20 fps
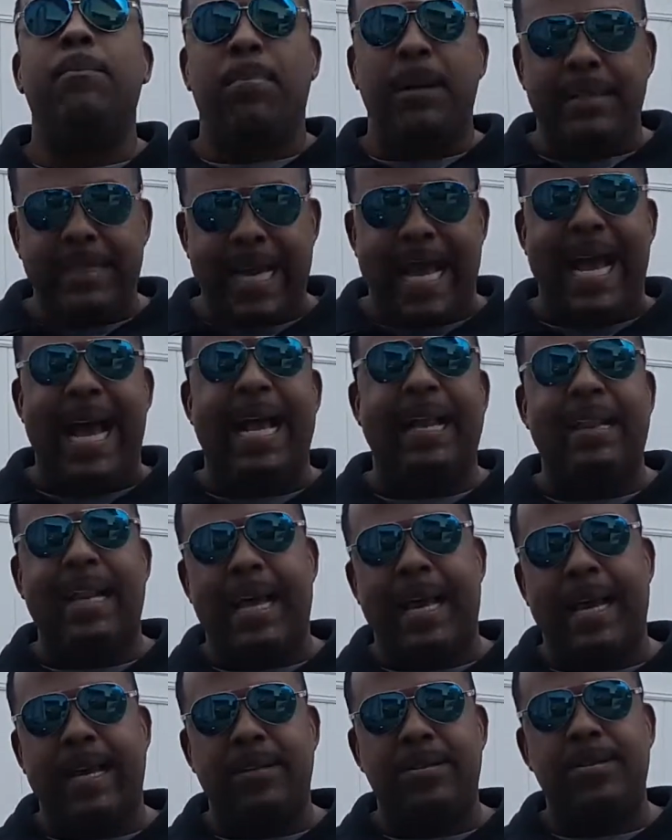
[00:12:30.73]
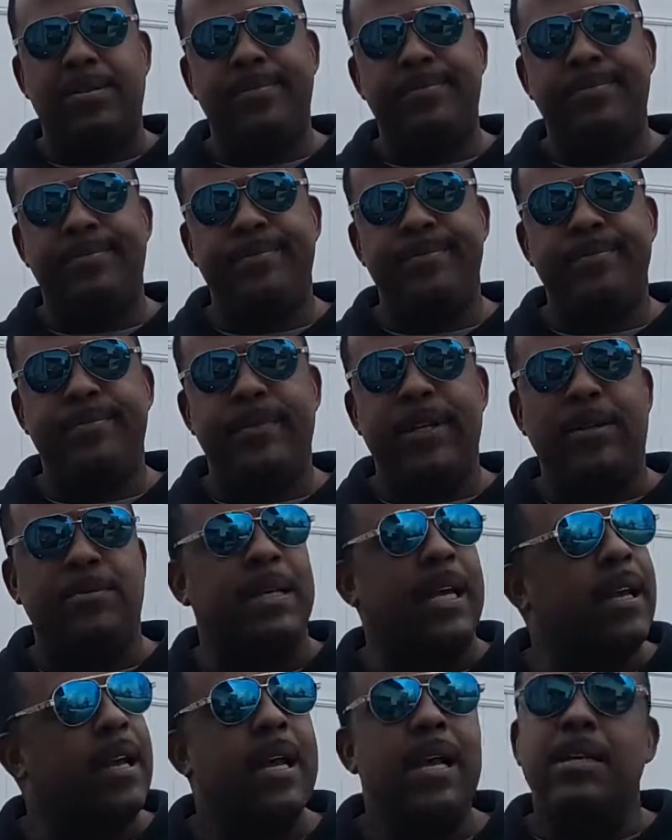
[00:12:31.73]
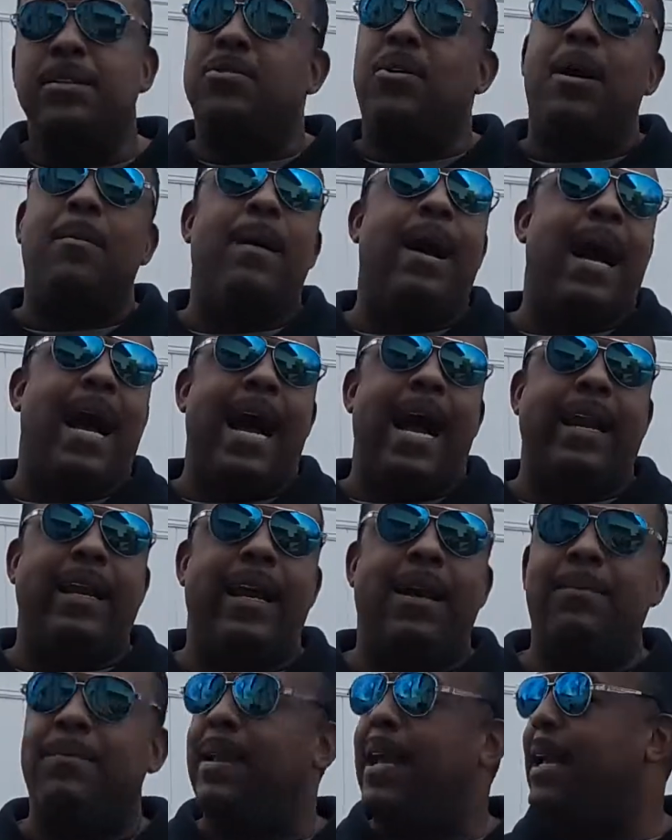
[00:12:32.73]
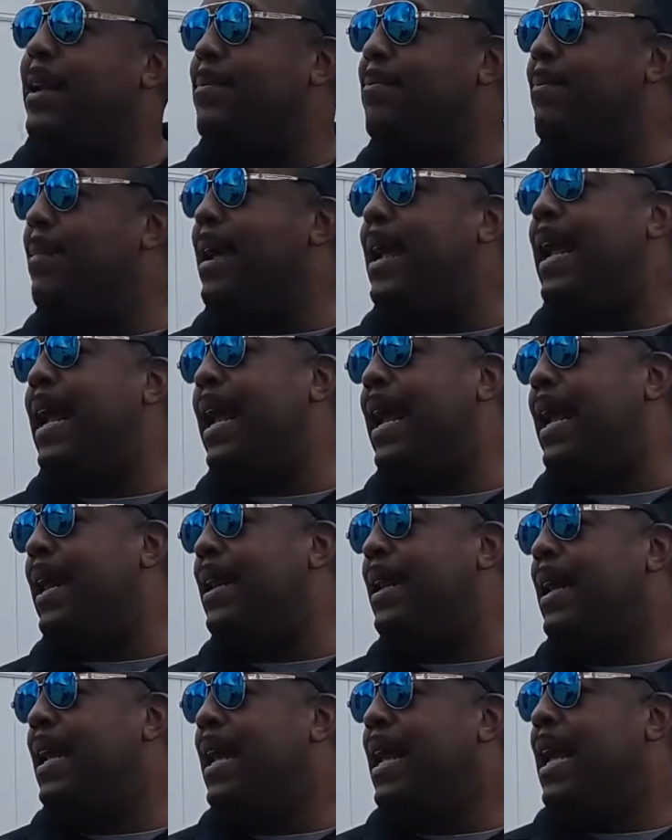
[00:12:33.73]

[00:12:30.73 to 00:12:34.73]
but the eyelash. You know what I'm saying? So I'm hot. I'm like, man.